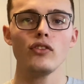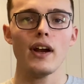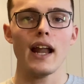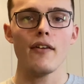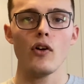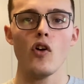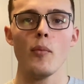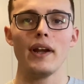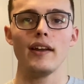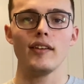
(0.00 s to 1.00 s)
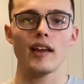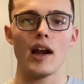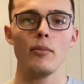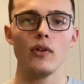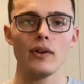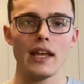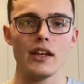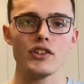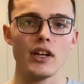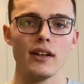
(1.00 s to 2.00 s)
try and have a home in a desirable
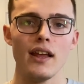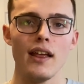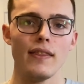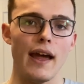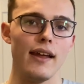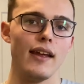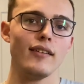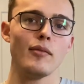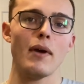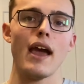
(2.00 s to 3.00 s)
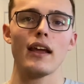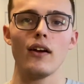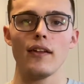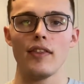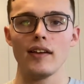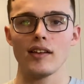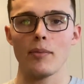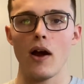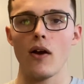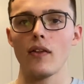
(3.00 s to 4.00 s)
location that isn't backing onto things like
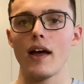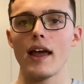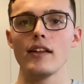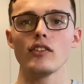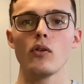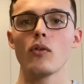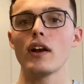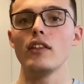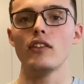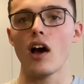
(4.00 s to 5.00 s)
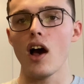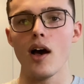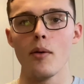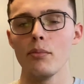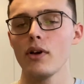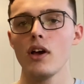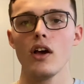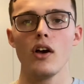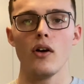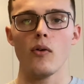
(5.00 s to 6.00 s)
power lines or a dump
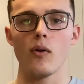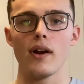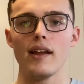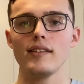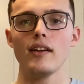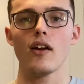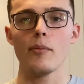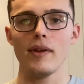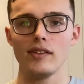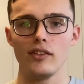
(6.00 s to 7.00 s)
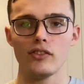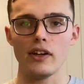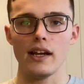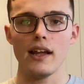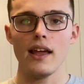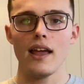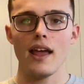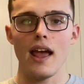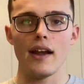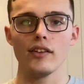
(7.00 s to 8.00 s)
or isn't on a busy street
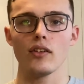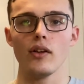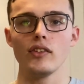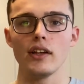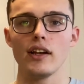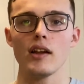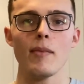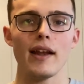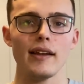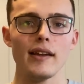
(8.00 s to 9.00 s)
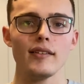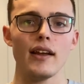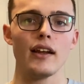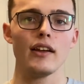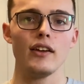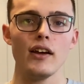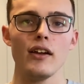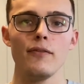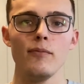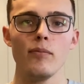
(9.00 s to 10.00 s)
and is close to good amenities in a
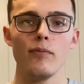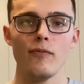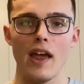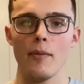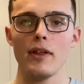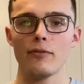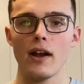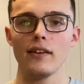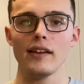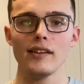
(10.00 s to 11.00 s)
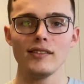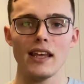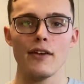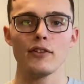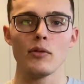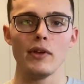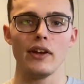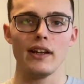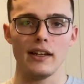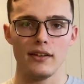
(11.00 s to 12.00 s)
good, family-friendly, safe
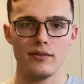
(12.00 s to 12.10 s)
community.